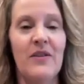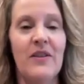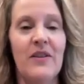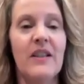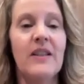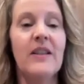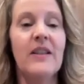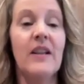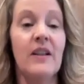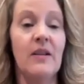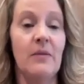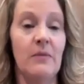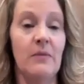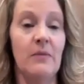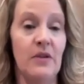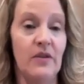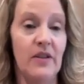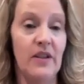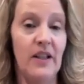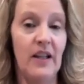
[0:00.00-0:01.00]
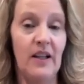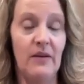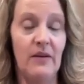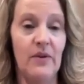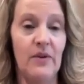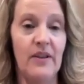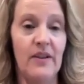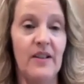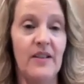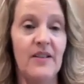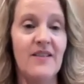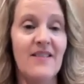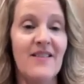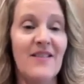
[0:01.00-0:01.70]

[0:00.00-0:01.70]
that they communicate with us.